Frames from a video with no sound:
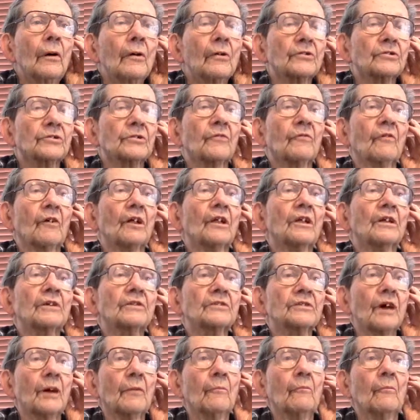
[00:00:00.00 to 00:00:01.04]
The civilians,
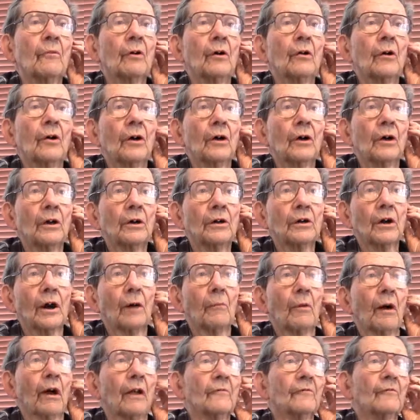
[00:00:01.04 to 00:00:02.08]
yeah,
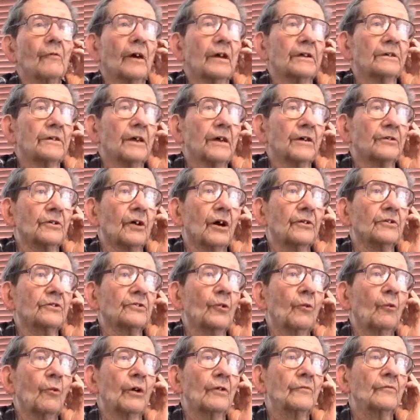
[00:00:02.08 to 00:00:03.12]
matter of fact, I talked to
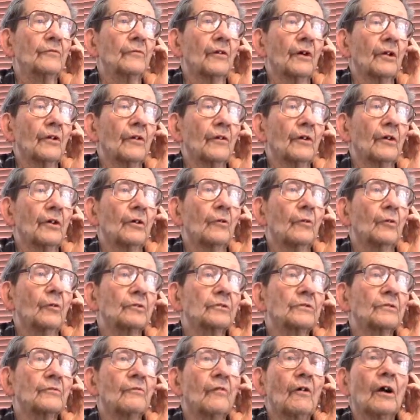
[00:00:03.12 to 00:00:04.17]
one fellow there who
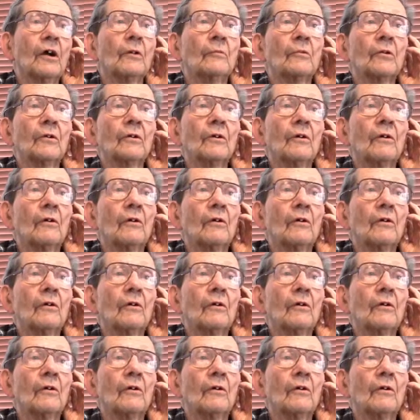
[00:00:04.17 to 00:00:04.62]
was a farmer.